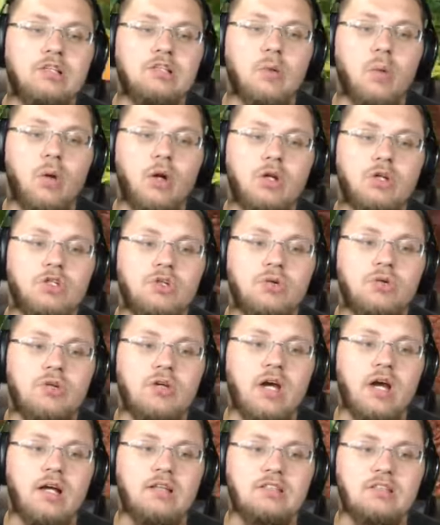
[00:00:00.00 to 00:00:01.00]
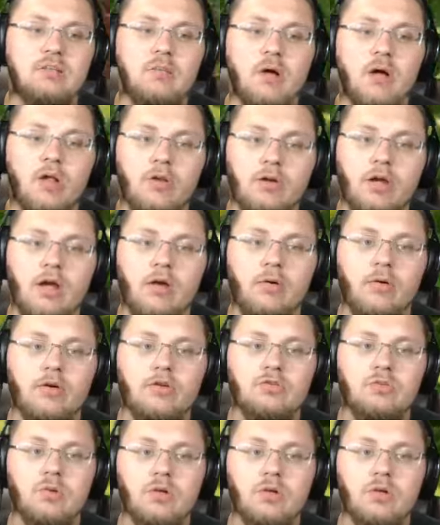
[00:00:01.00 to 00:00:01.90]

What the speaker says: is I wanted to show you guys some other areas